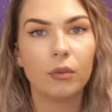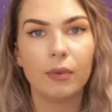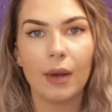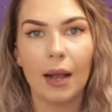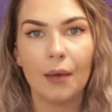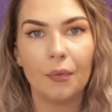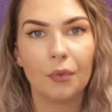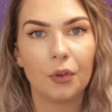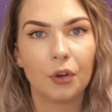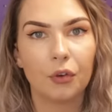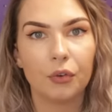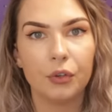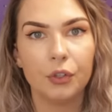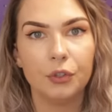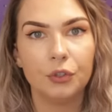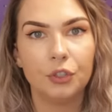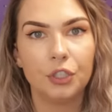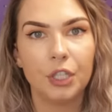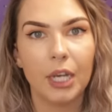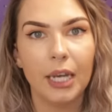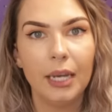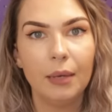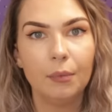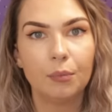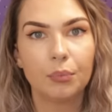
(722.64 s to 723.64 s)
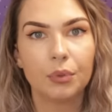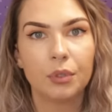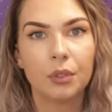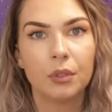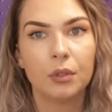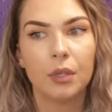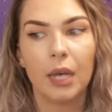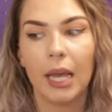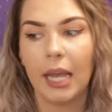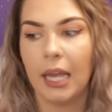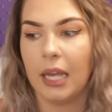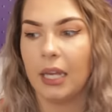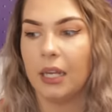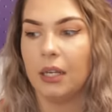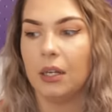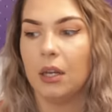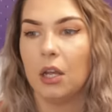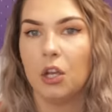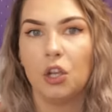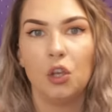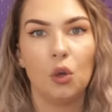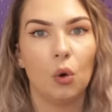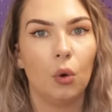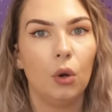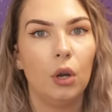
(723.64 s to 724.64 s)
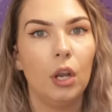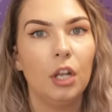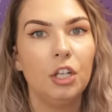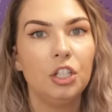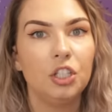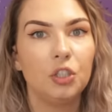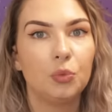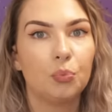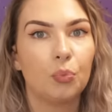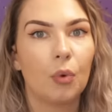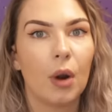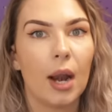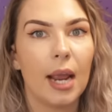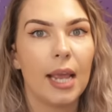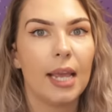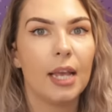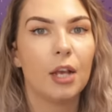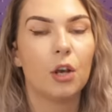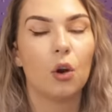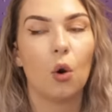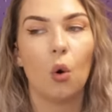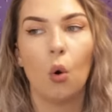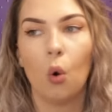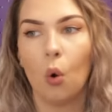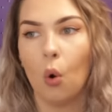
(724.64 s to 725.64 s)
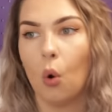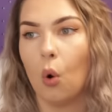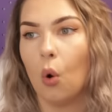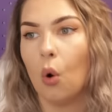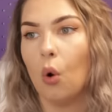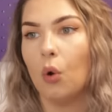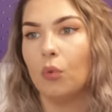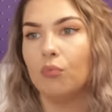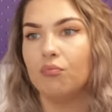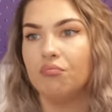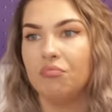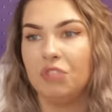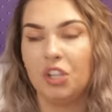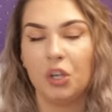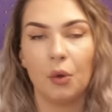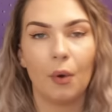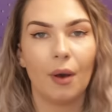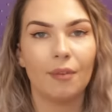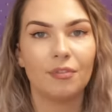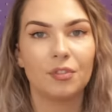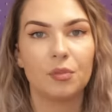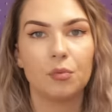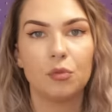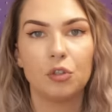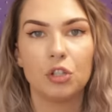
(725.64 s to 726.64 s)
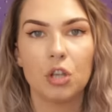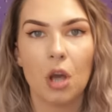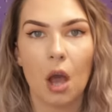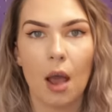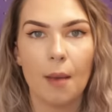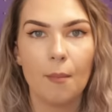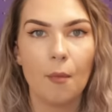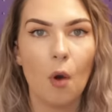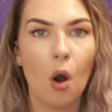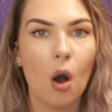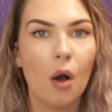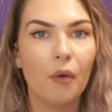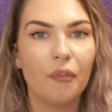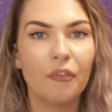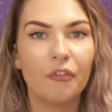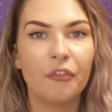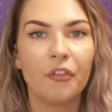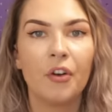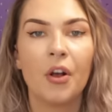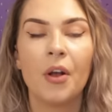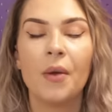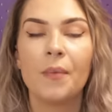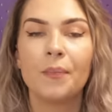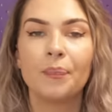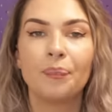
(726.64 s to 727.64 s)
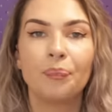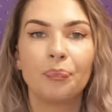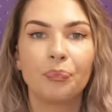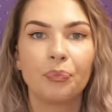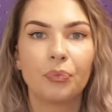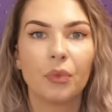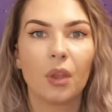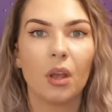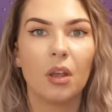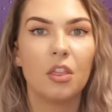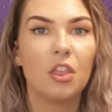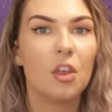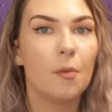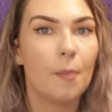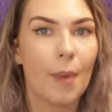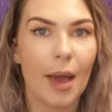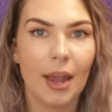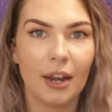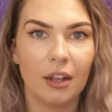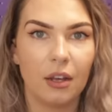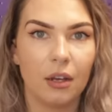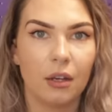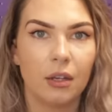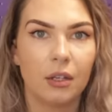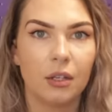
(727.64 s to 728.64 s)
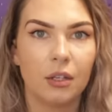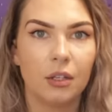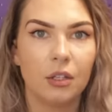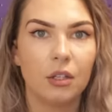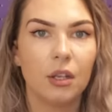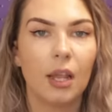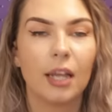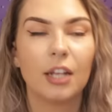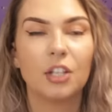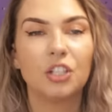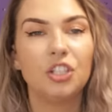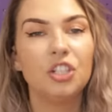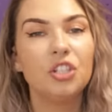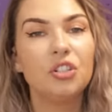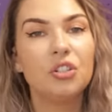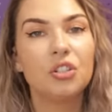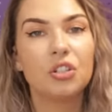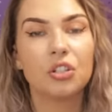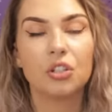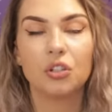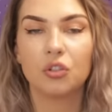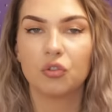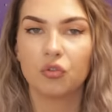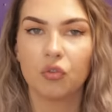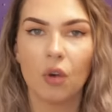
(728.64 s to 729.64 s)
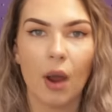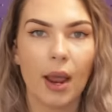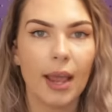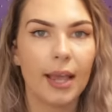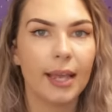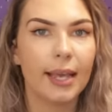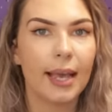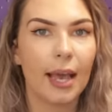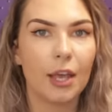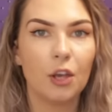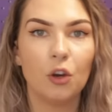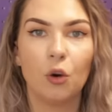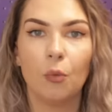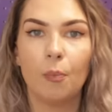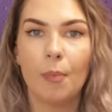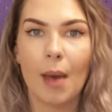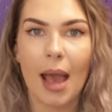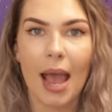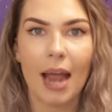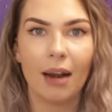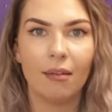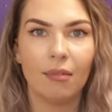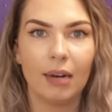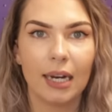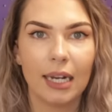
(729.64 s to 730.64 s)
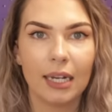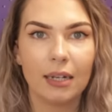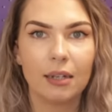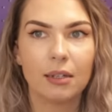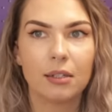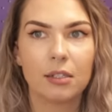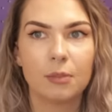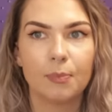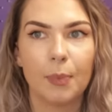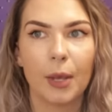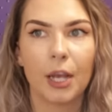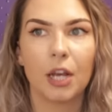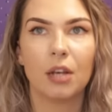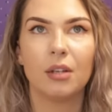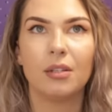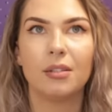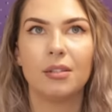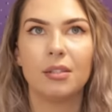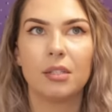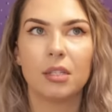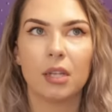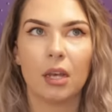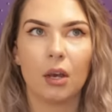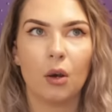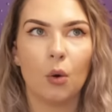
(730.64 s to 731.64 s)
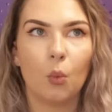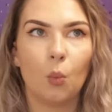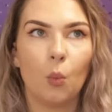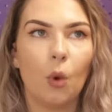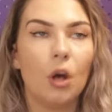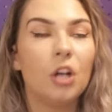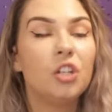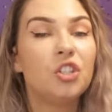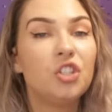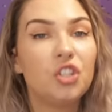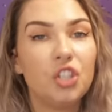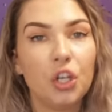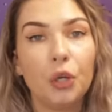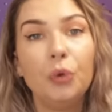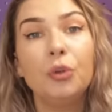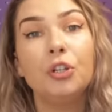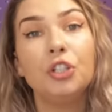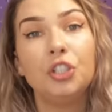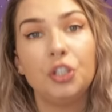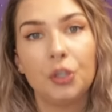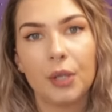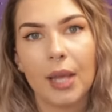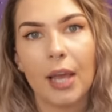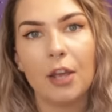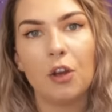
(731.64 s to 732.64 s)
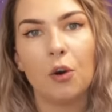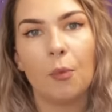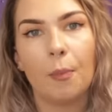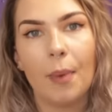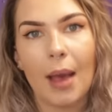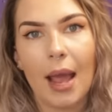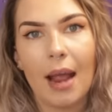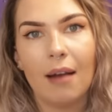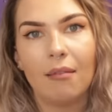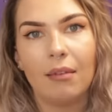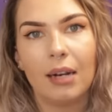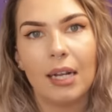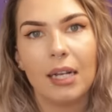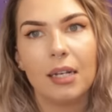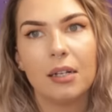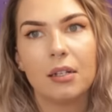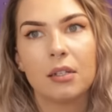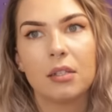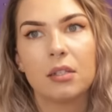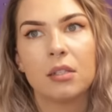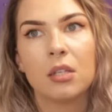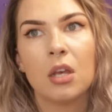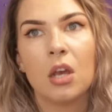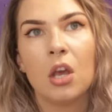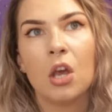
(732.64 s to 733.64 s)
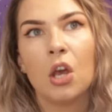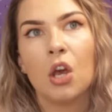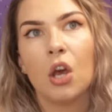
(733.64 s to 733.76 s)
around the cruise ship in your lunch break or you have some time off, the better. Like, just try and get your bearings, because as soon as you get your bearings,